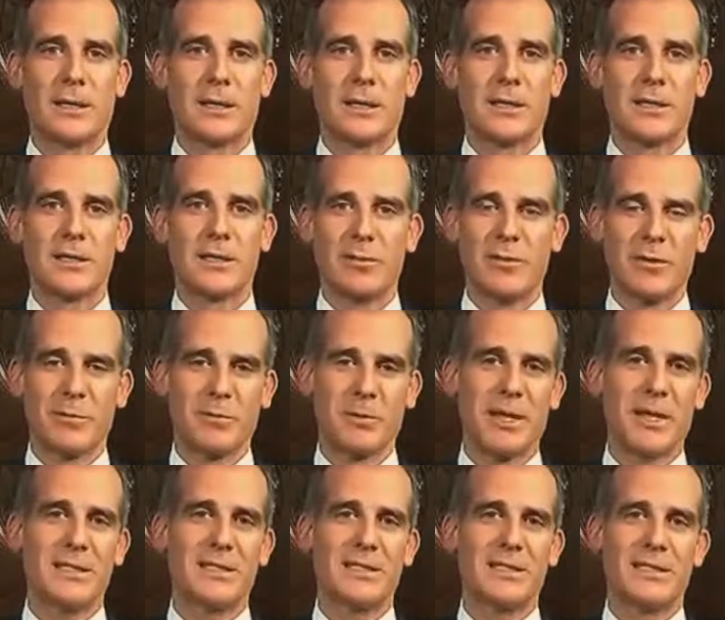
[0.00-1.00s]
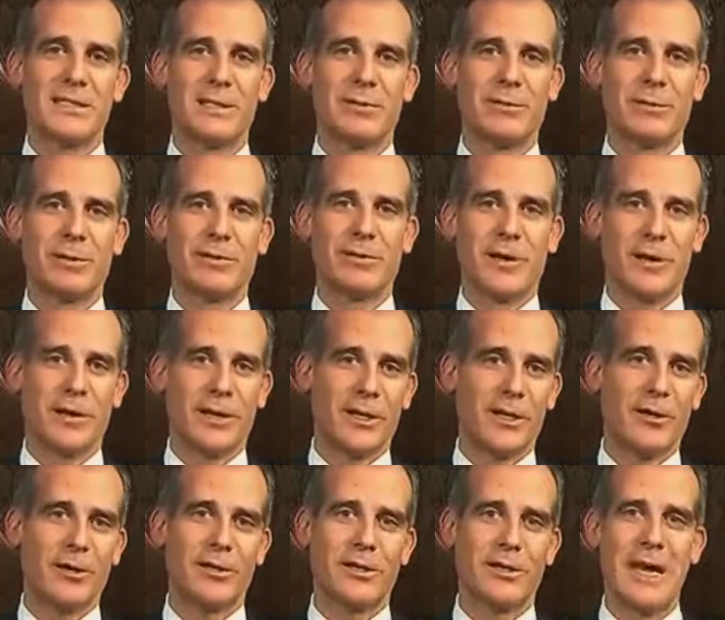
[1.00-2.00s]
Some of the places that we've already
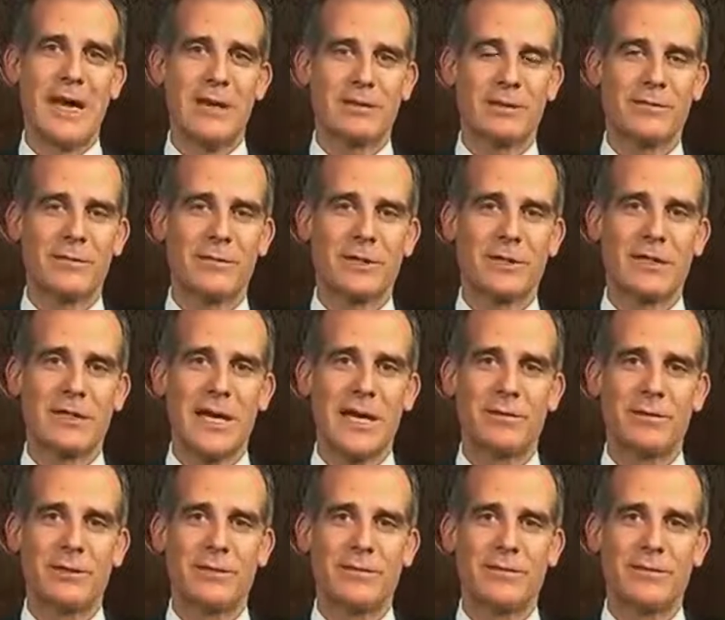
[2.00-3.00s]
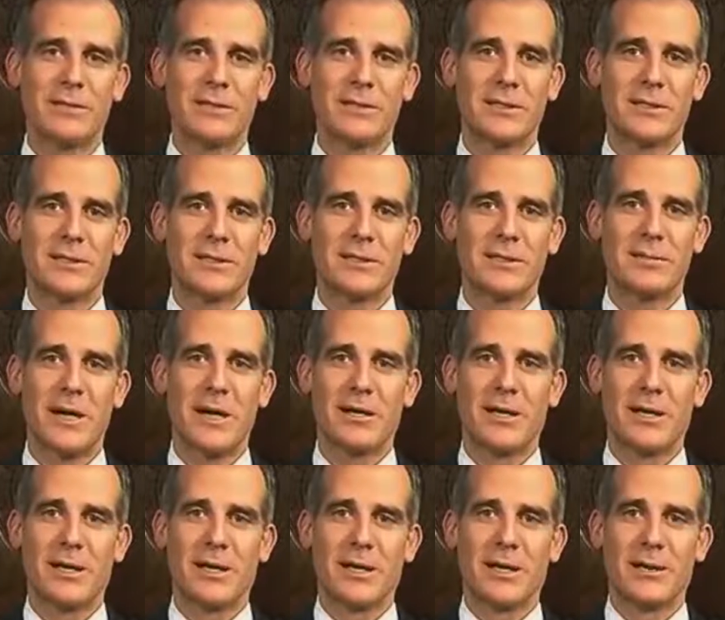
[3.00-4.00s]
heard announced from the county, for instance,
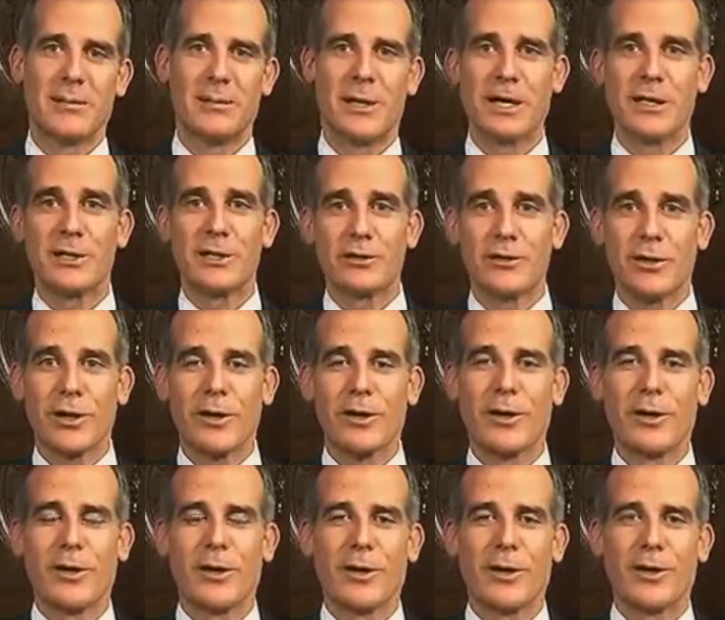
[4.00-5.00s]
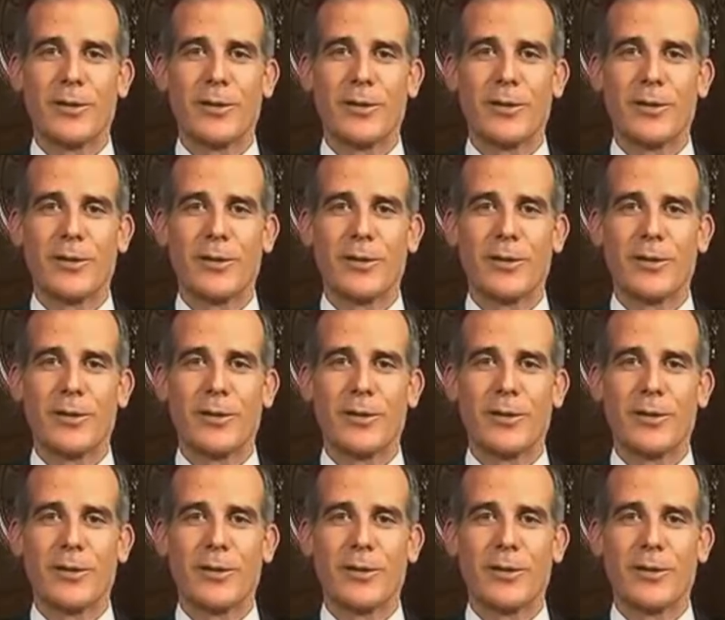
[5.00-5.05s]
about making sure our